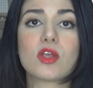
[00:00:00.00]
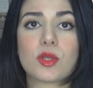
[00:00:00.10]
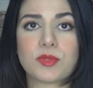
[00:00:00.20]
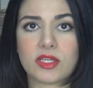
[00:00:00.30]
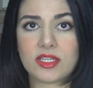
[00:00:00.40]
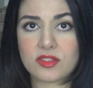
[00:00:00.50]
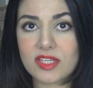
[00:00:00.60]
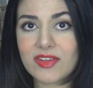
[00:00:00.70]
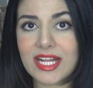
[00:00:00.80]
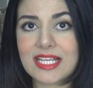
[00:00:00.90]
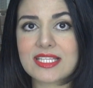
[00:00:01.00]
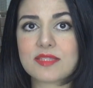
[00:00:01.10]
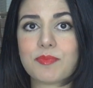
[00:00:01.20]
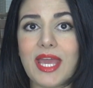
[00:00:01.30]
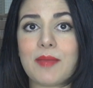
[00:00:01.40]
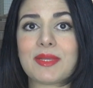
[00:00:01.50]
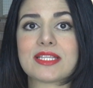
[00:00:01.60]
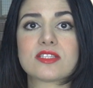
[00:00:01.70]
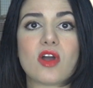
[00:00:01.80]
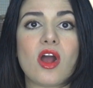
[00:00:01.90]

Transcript: Crypto dividends payments